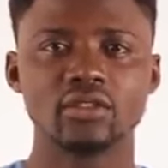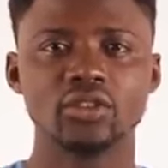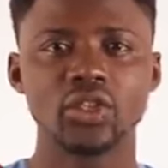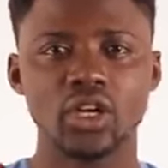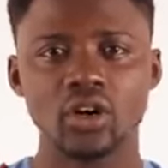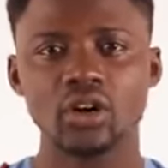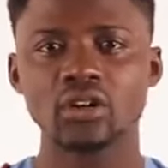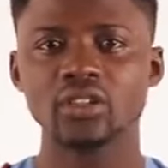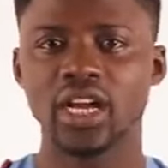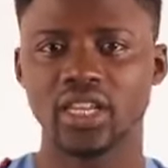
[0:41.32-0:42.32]

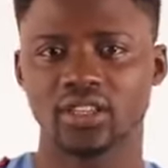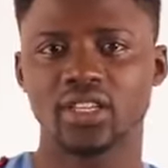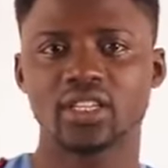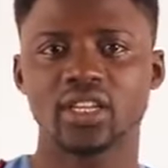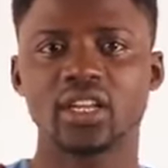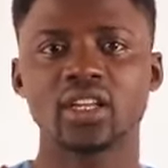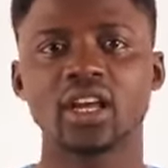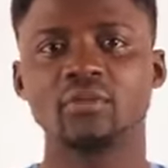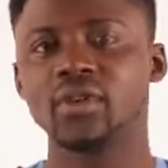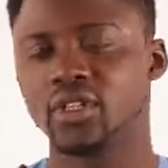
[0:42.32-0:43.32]
Record assets and
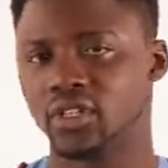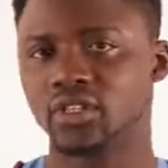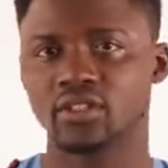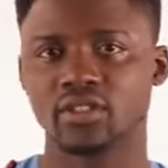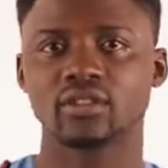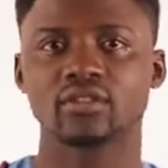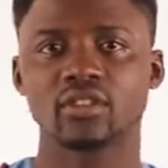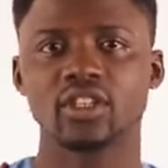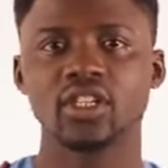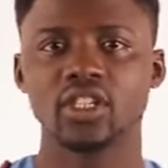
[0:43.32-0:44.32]
liabilities.
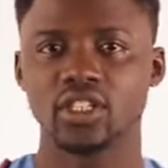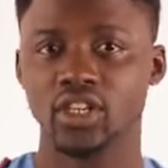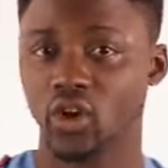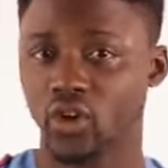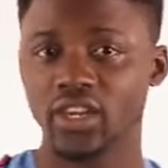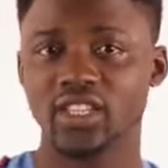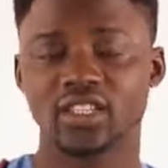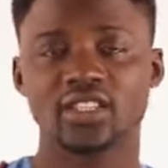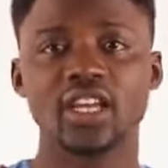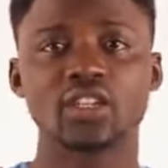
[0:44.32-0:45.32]
The correct
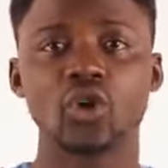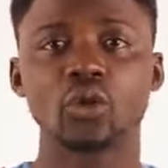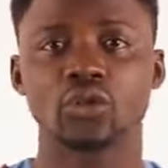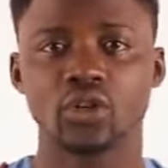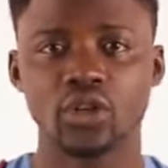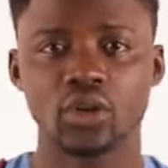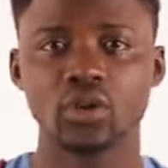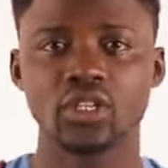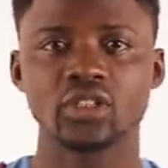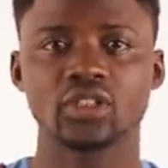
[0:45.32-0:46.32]
answer is option A,
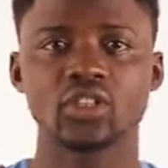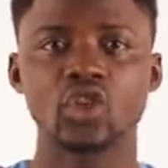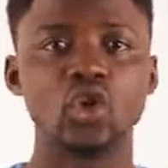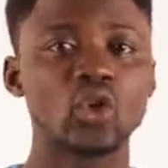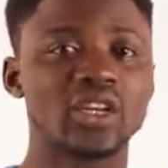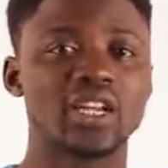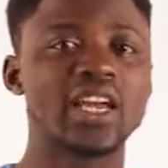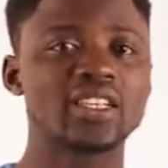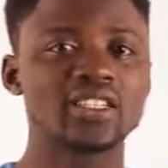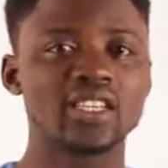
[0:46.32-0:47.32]
which is
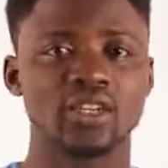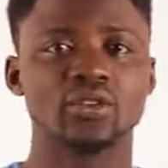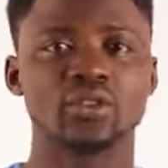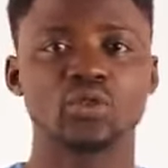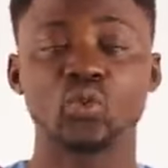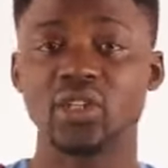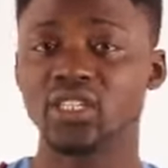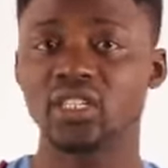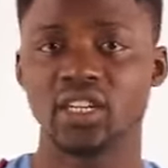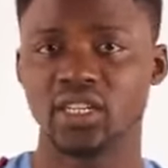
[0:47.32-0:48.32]
localizing errors
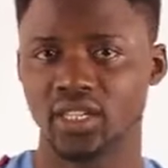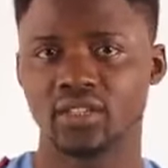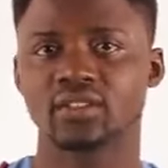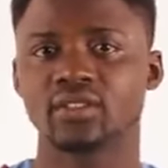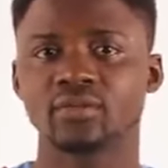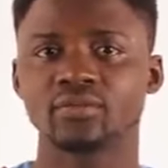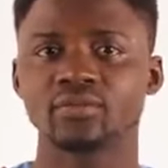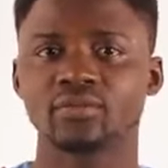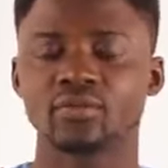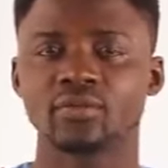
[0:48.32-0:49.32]
within the ledgers.
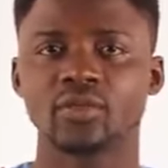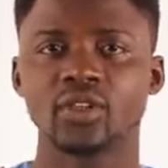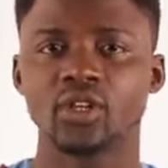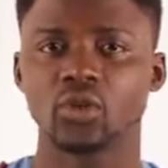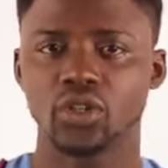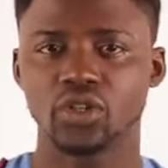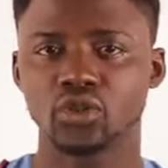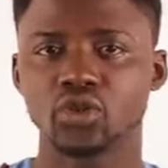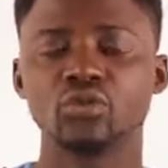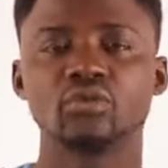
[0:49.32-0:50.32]

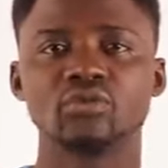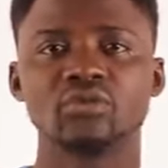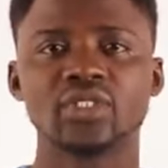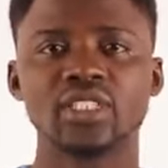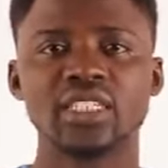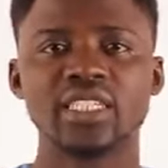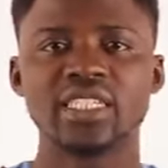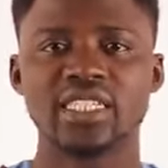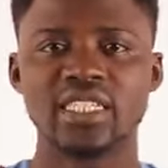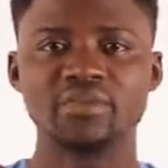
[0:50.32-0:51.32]
Question 2.
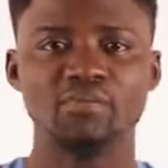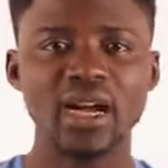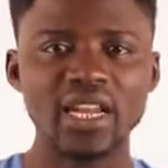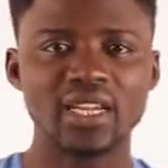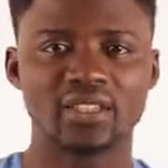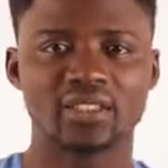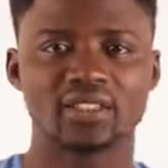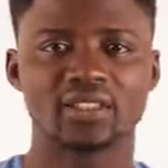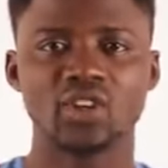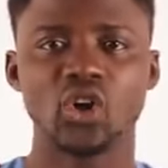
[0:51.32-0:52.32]
The
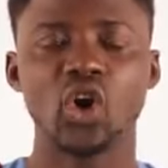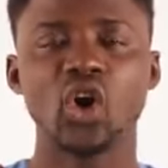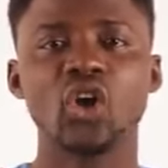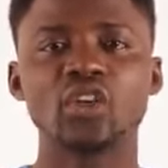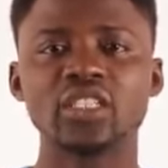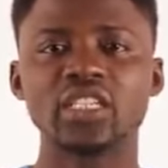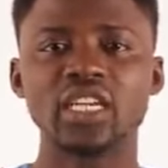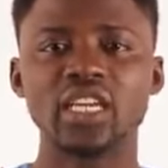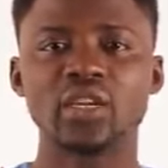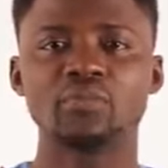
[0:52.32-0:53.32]
balance on
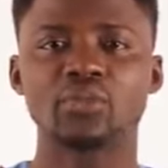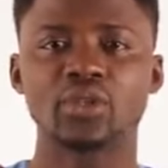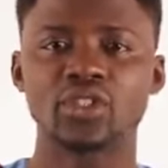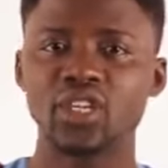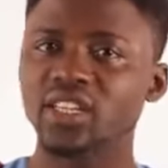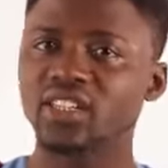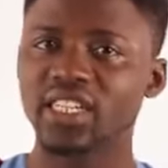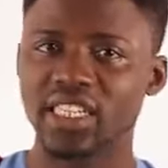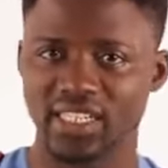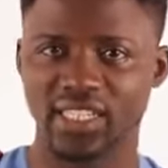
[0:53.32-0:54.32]
a purchase
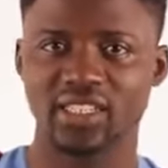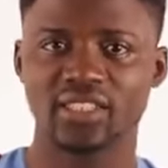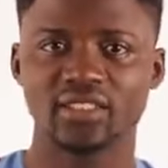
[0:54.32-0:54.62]
ledger